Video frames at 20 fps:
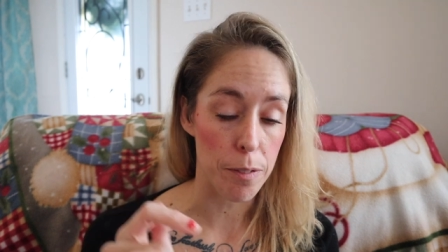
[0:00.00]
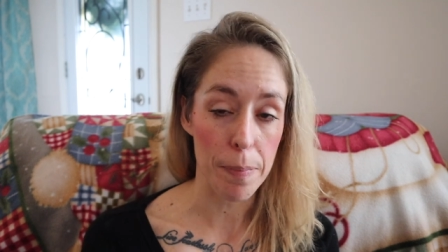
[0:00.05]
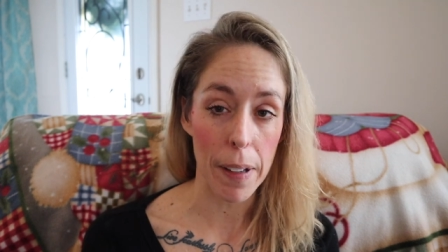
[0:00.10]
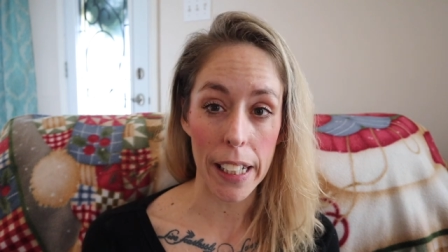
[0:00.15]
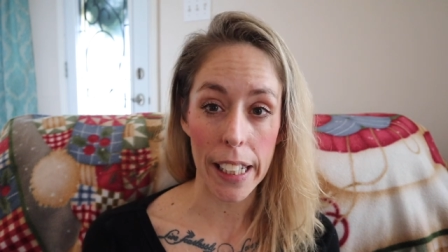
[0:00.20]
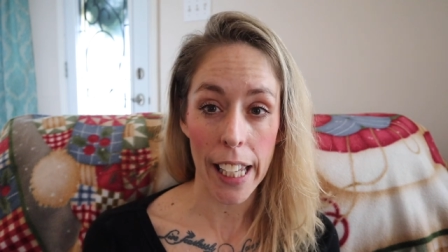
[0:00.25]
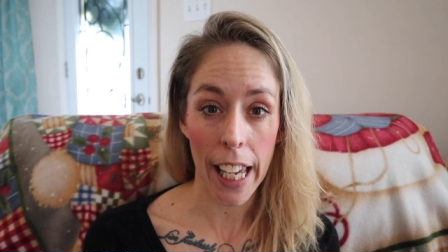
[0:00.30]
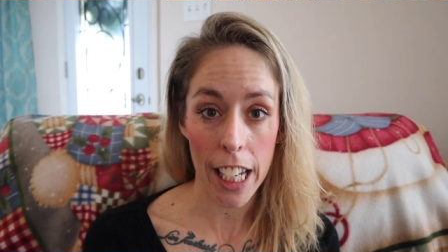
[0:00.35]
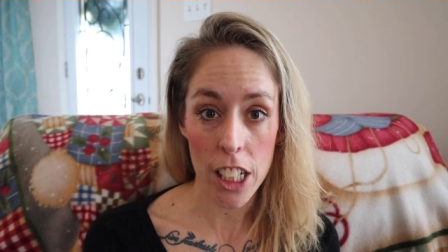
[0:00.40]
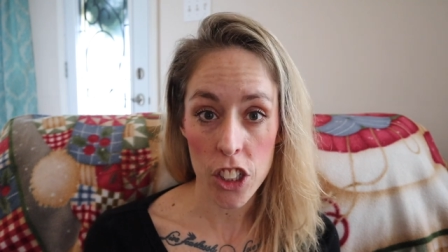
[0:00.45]
of
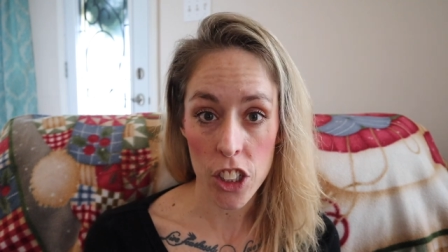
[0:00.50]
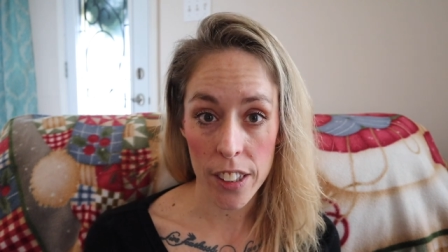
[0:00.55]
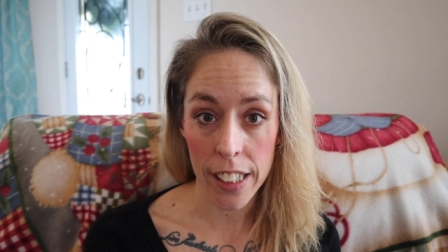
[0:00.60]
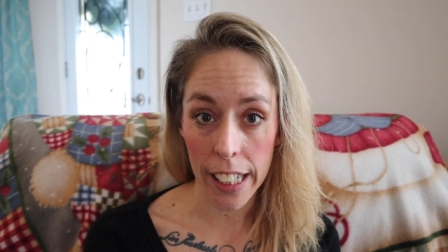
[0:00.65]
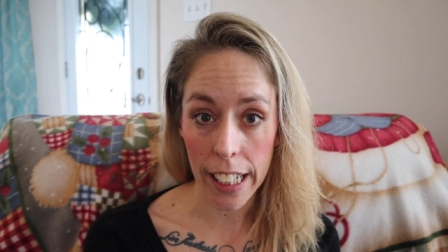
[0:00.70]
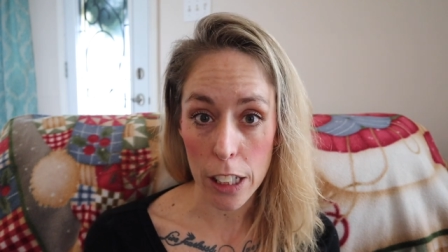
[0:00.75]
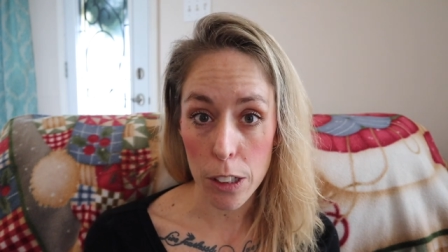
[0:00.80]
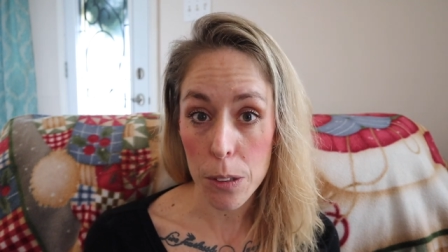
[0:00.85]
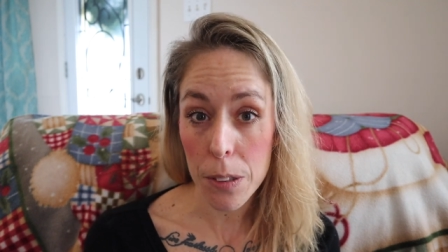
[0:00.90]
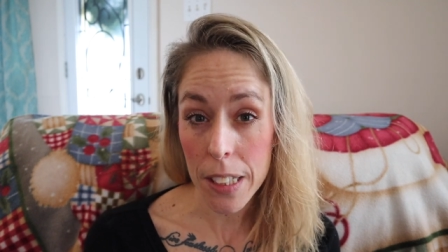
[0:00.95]
medication
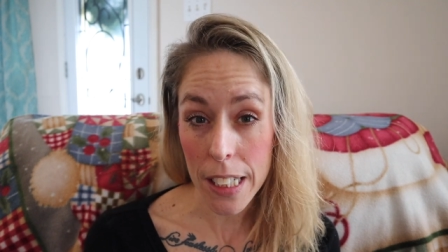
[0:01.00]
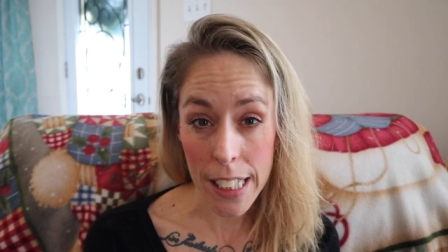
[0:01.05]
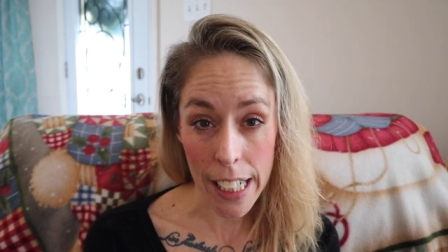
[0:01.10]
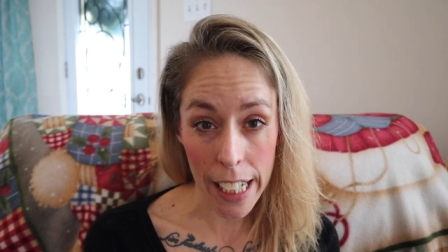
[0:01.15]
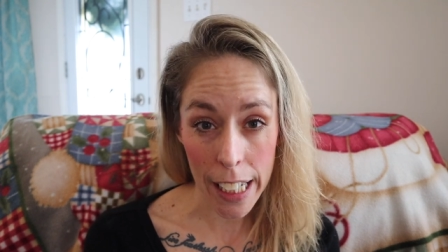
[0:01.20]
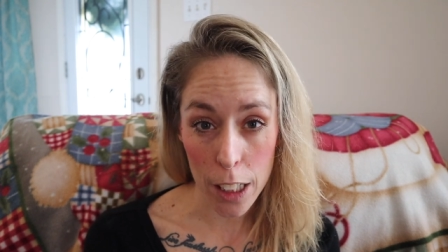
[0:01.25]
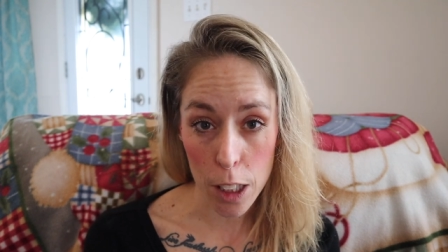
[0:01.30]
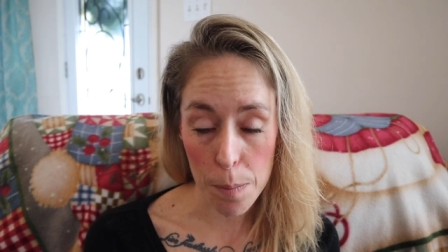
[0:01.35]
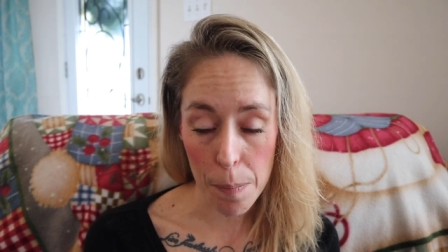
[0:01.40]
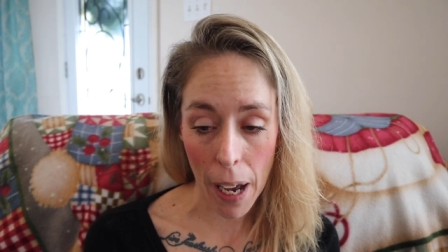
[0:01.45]
that I used to
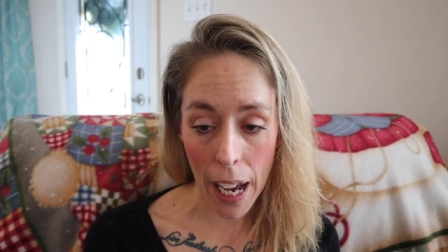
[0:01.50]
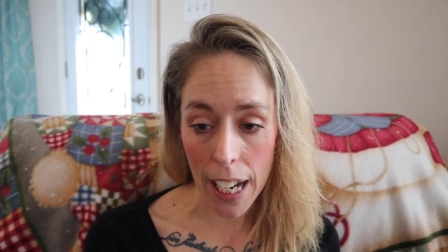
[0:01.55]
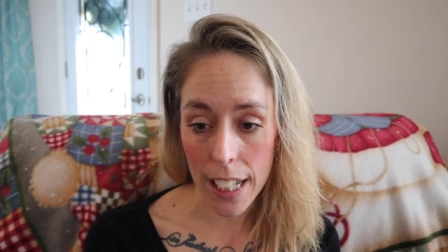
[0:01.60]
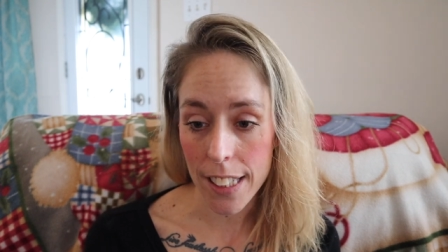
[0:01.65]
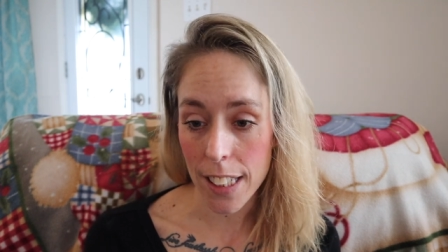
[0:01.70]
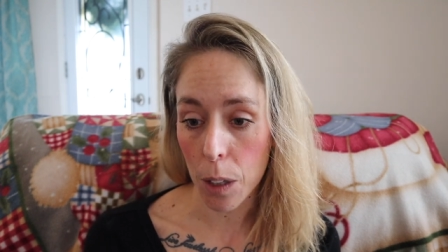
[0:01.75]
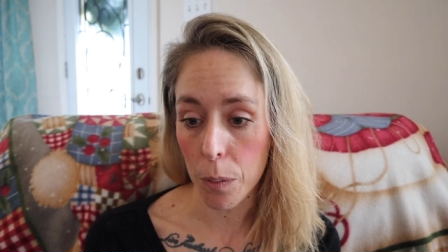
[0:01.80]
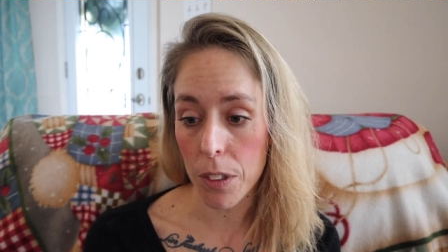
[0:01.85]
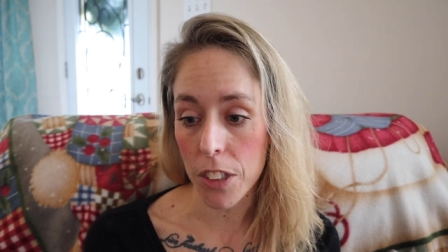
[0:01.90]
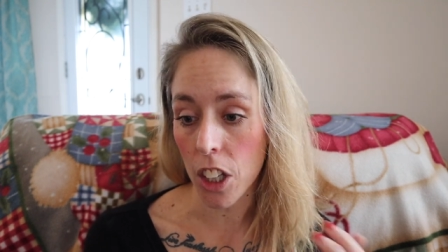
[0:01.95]
take in the
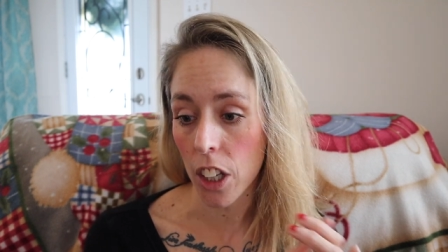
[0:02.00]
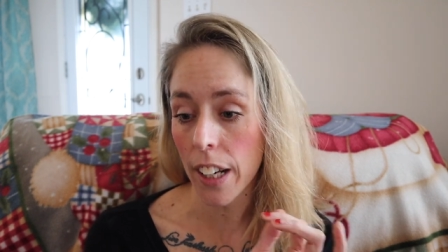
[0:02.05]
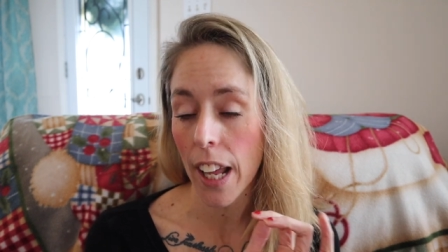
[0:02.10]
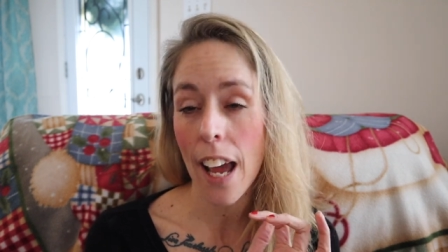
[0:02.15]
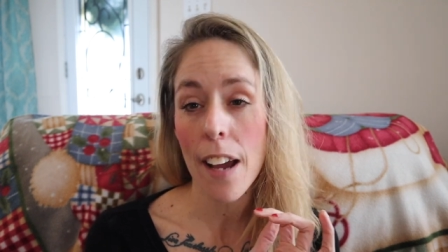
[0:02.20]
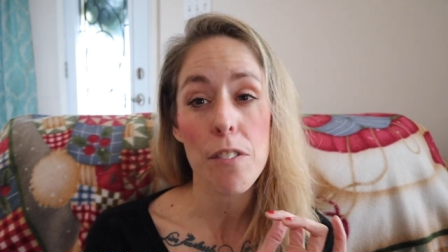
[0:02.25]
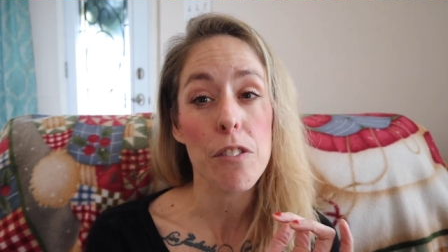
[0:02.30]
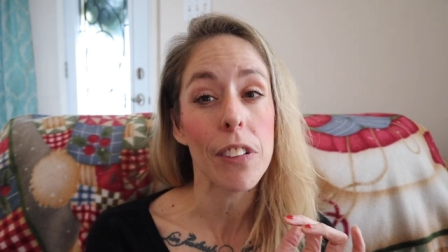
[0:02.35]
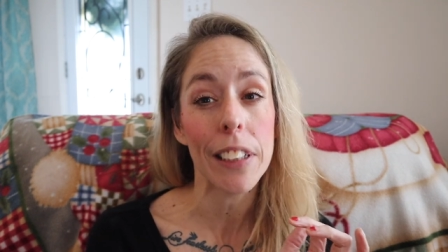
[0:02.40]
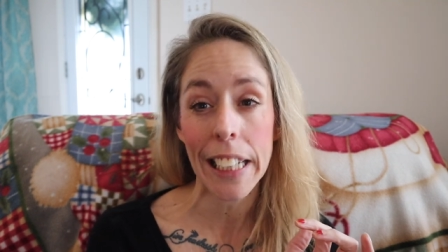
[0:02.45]
past. I was on
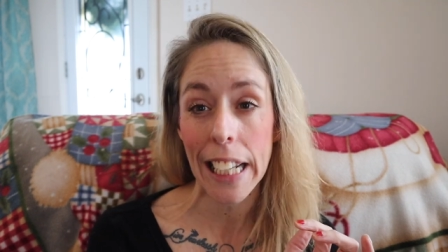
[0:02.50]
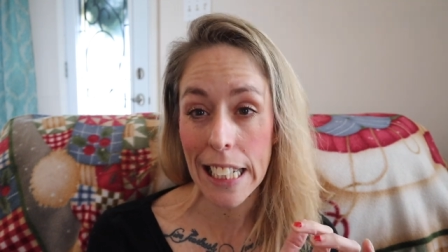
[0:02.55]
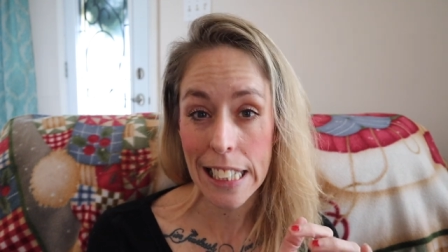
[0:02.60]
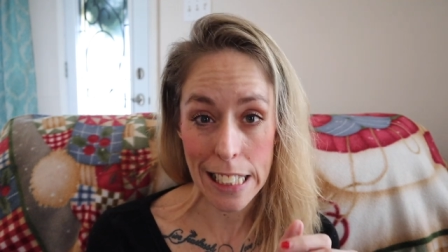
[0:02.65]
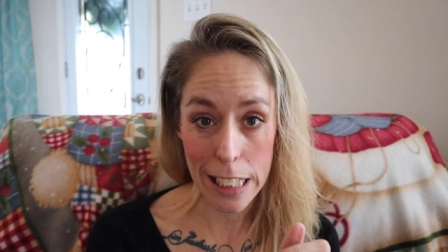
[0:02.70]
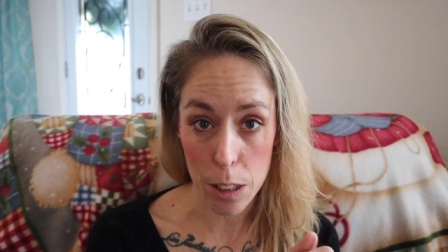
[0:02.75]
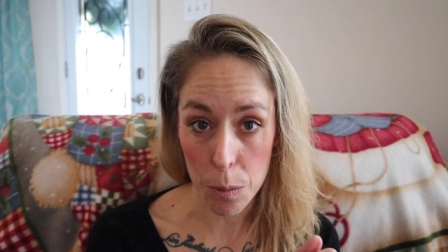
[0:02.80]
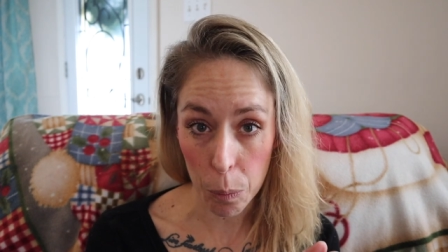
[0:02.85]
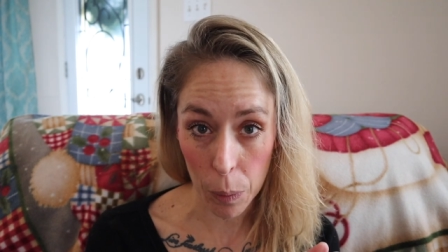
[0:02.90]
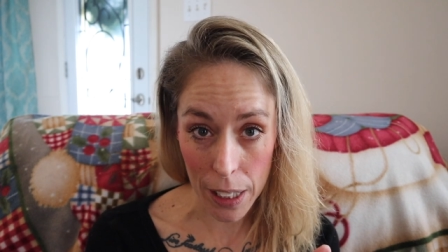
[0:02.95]
every
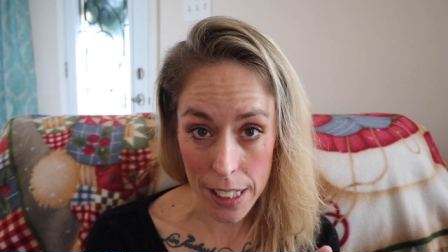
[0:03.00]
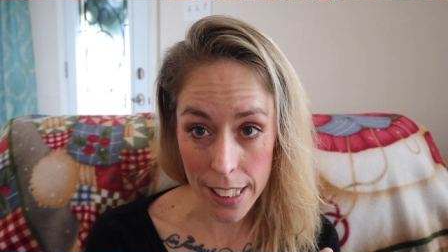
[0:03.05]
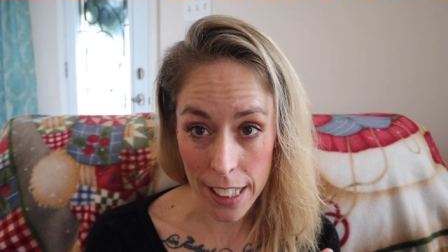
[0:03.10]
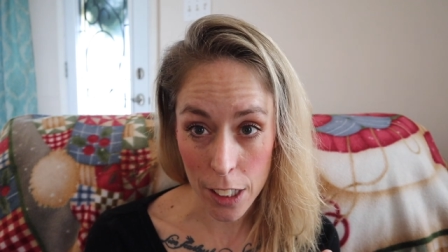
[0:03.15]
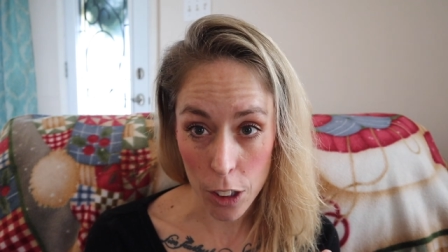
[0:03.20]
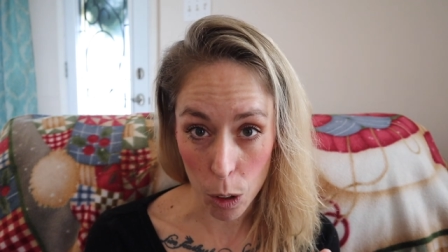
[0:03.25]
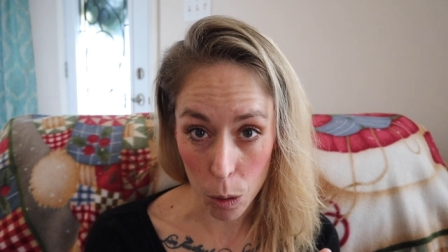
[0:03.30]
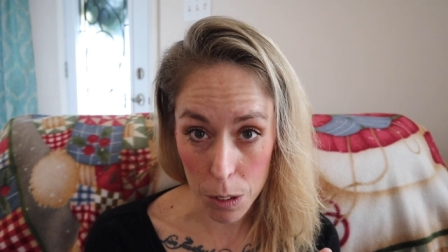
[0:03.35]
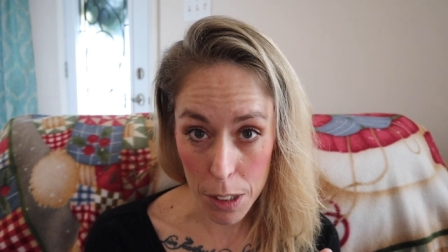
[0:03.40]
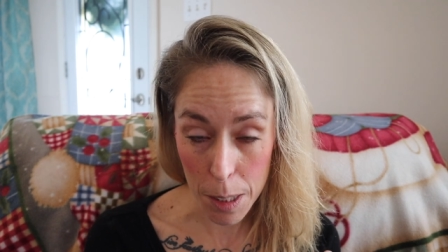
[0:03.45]

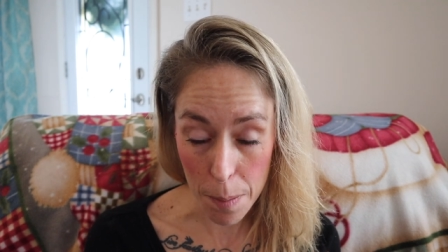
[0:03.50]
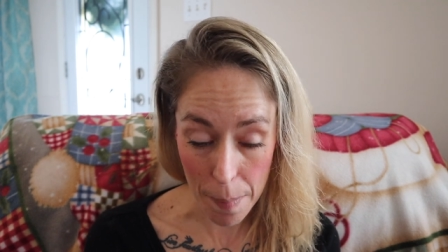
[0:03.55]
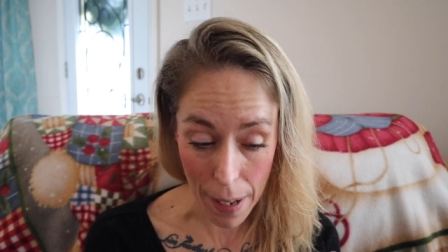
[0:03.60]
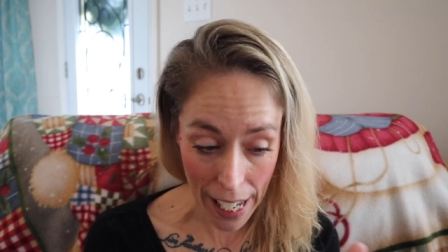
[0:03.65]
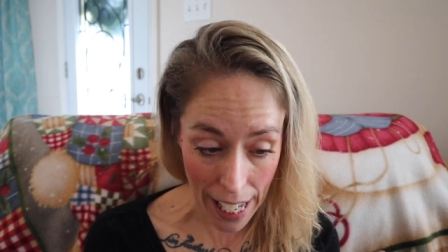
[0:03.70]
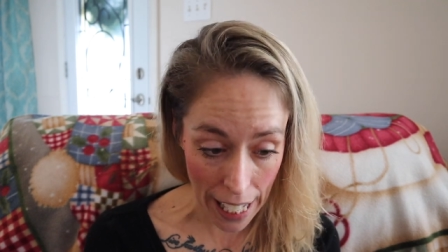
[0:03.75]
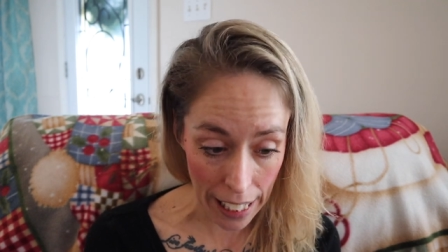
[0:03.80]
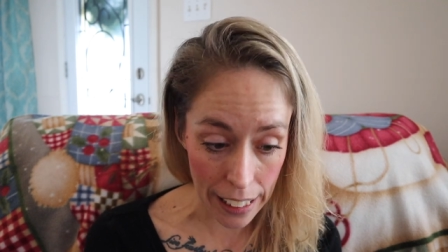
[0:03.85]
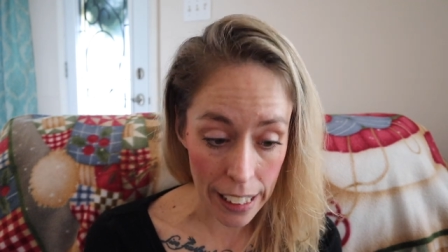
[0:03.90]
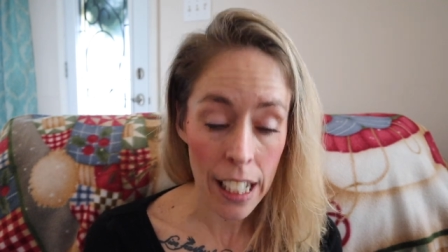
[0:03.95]
antidepressant known to
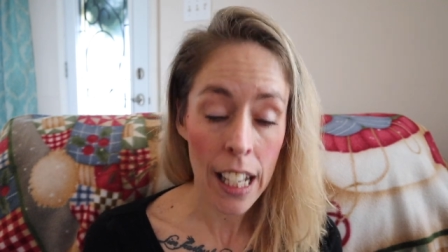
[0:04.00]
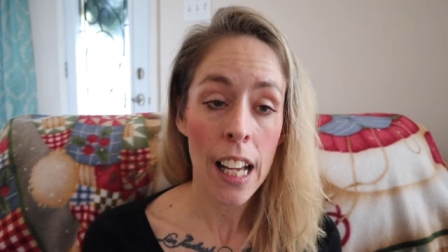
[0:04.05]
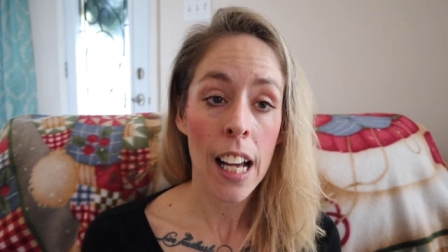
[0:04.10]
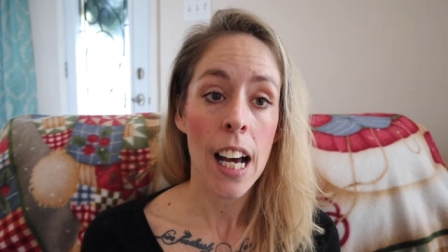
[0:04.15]
man.